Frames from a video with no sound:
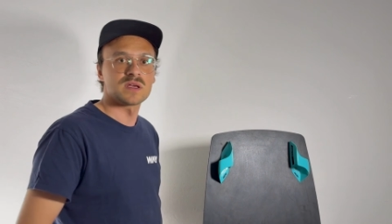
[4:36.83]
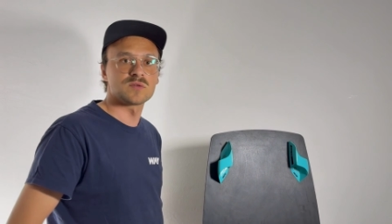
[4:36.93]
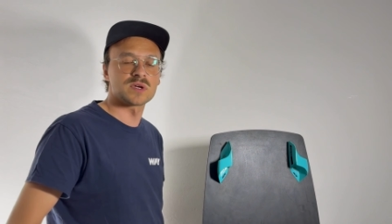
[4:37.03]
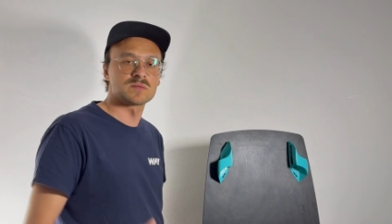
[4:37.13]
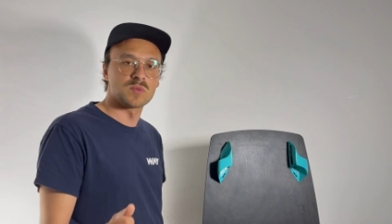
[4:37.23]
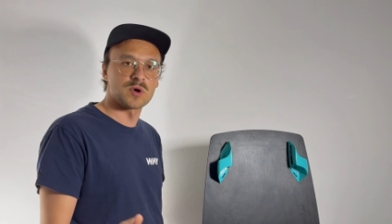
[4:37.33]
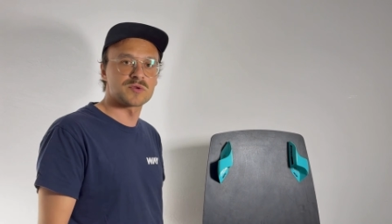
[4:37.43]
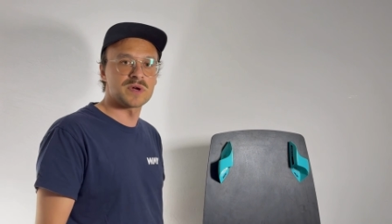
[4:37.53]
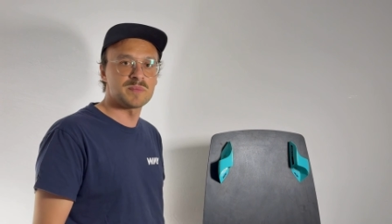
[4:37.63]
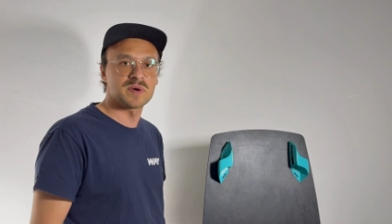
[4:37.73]
you get more
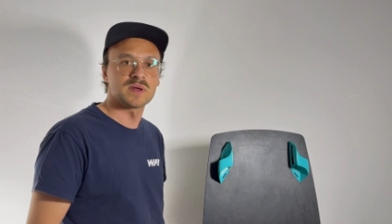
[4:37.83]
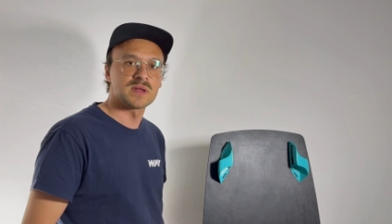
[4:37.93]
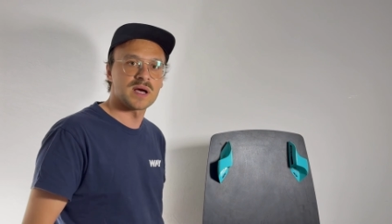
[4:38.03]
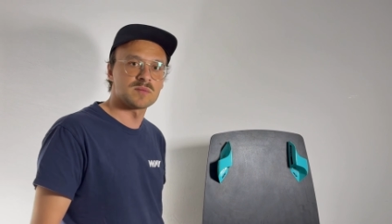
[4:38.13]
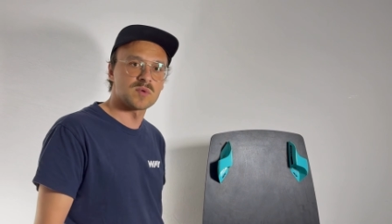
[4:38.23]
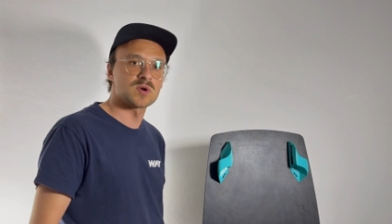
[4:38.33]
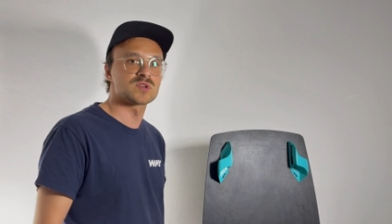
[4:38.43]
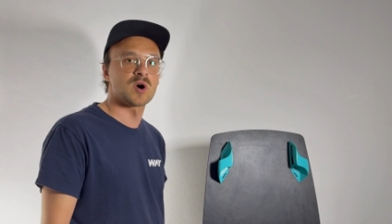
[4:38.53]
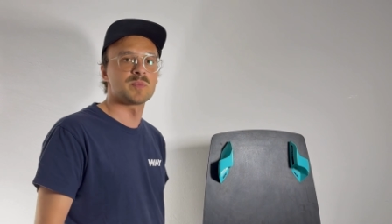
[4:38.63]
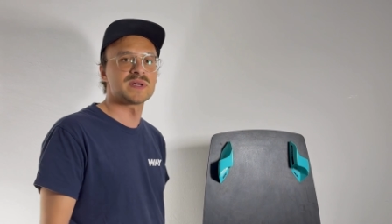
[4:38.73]
grip and more
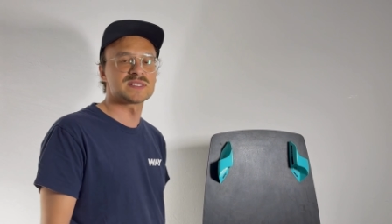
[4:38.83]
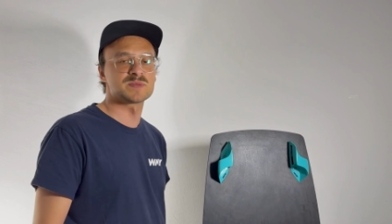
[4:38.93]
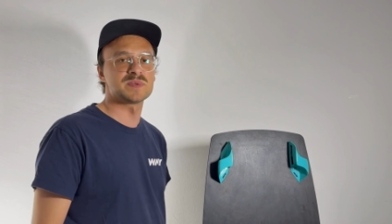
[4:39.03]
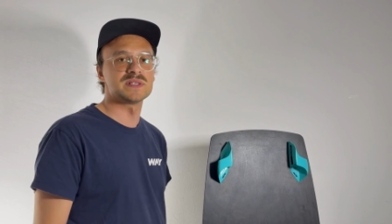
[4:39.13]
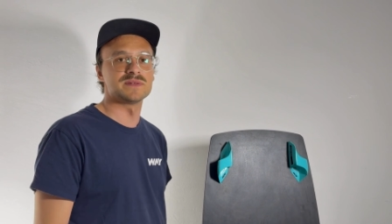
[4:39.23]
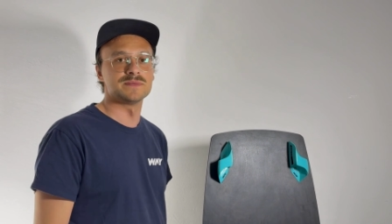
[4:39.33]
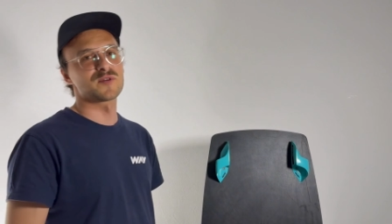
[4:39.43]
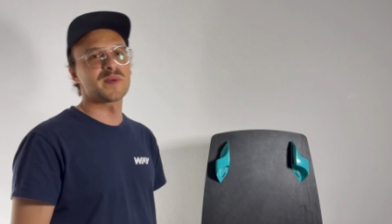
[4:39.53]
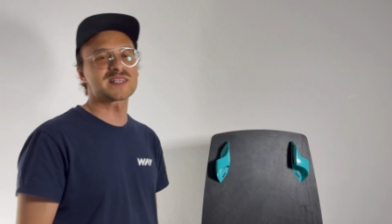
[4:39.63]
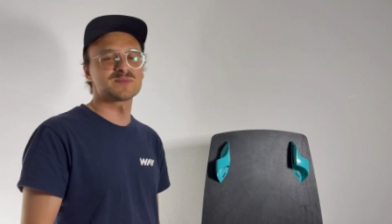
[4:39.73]
top end speed. For
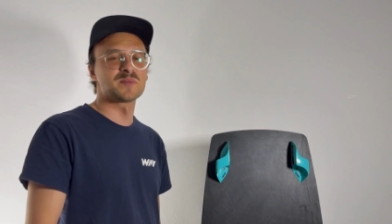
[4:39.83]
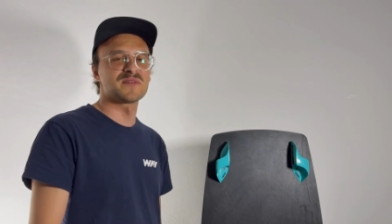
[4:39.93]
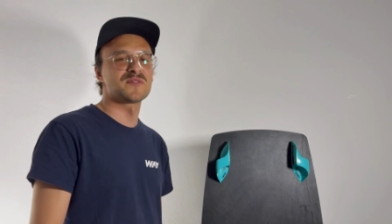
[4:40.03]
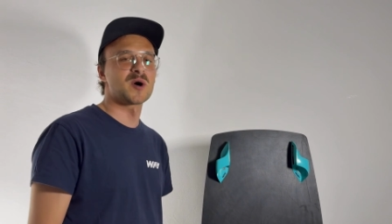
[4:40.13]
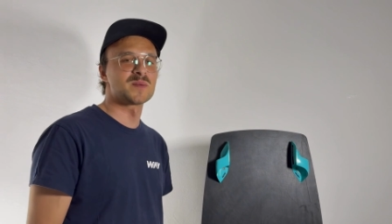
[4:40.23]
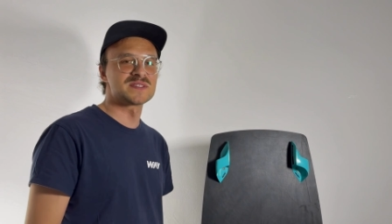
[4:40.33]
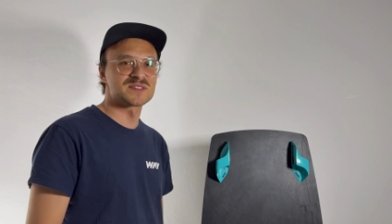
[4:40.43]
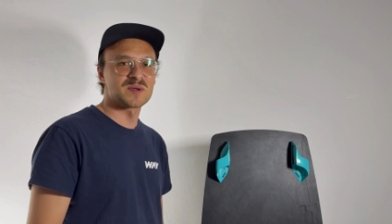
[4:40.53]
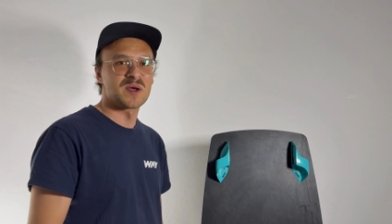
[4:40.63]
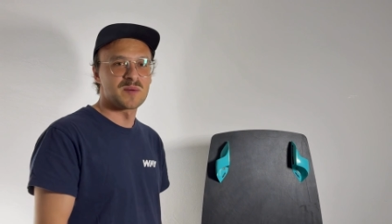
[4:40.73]
maximum
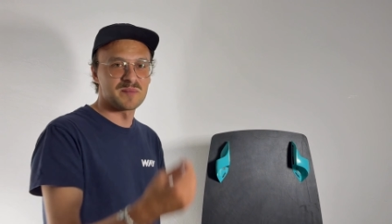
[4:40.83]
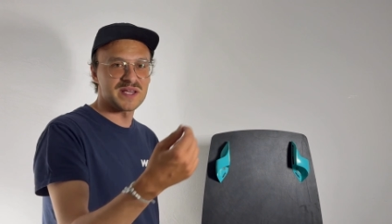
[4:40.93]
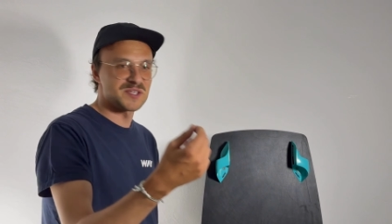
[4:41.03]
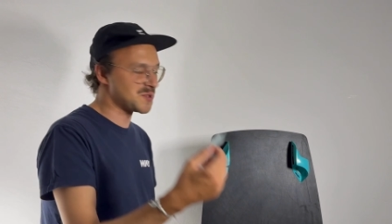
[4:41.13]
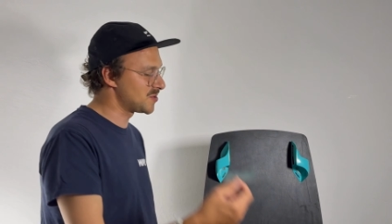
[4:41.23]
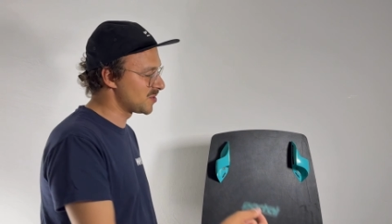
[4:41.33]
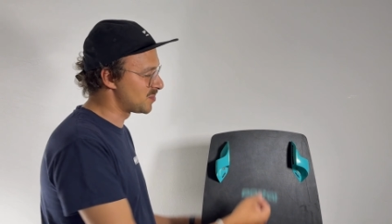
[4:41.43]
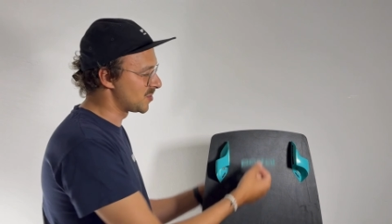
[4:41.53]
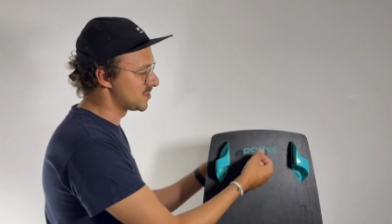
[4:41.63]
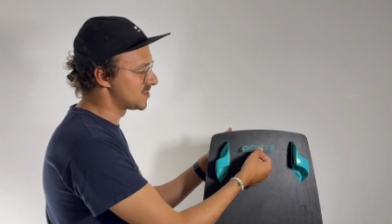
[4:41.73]
performance, make sure you
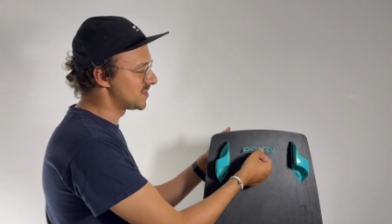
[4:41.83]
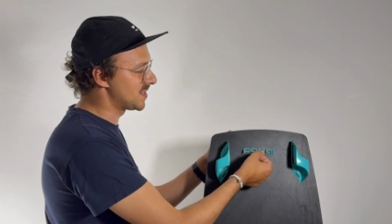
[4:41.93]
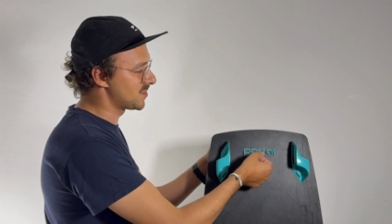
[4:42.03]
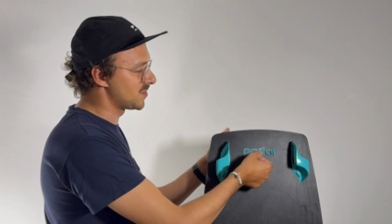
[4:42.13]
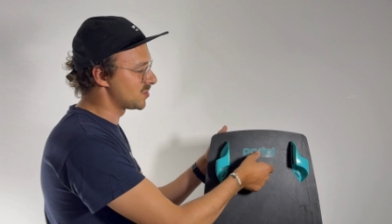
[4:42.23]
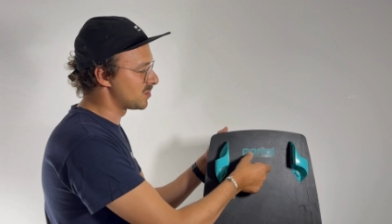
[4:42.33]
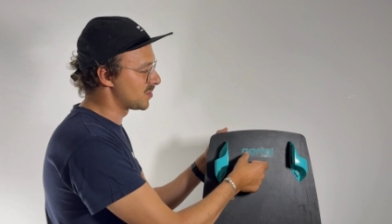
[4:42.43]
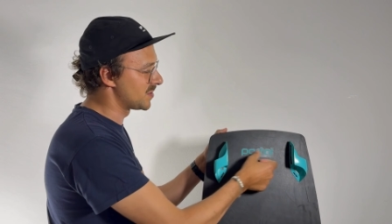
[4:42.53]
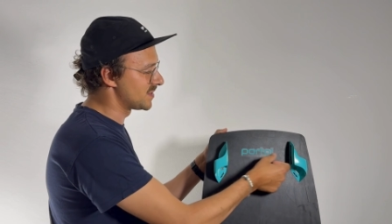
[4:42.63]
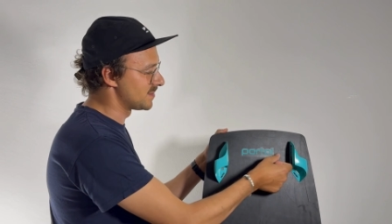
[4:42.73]
put your sticker on your
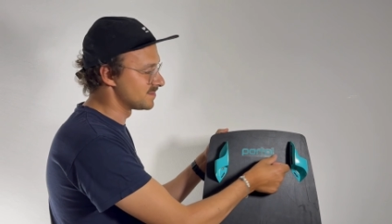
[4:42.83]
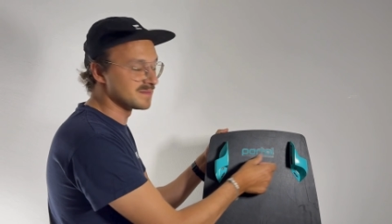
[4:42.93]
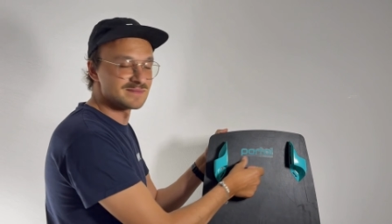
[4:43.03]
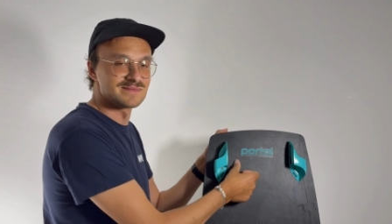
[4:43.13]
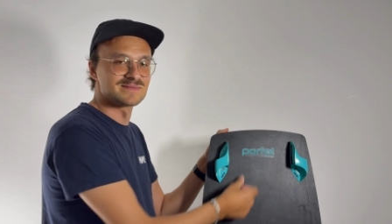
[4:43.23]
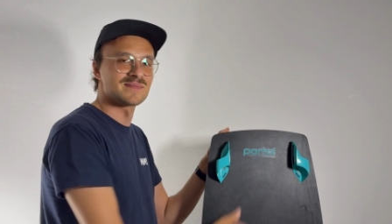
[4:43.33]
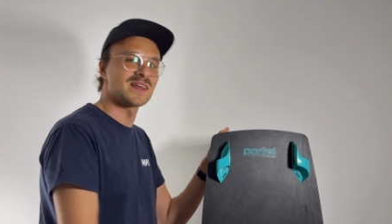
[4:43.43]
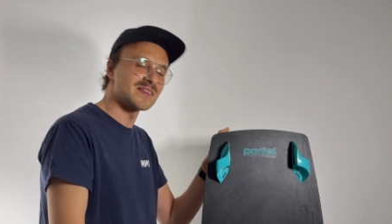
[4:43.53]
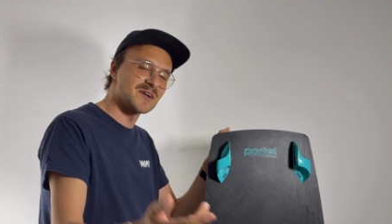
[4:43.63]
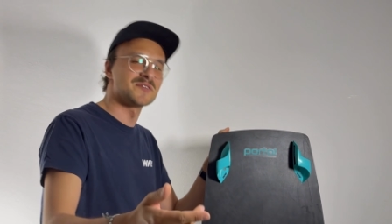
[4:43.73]
board.
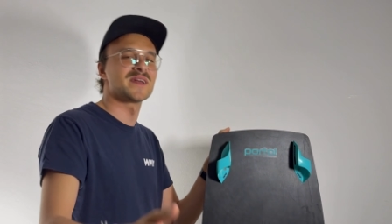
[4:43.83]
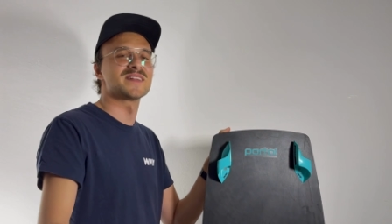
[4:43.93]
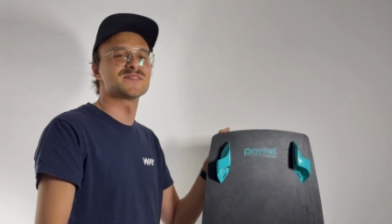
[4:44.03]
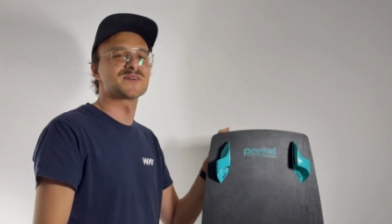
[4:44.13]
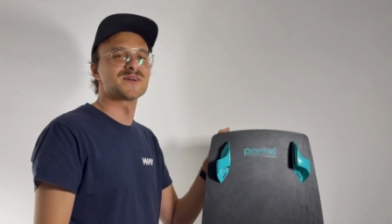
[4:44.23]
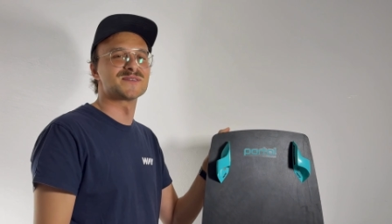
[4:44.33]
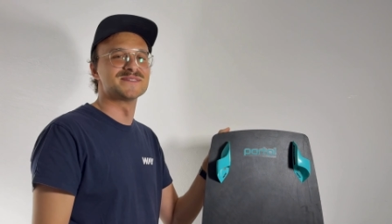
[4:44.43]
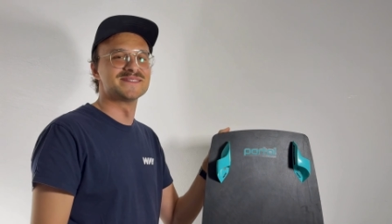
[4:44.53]
Now you're ready to go.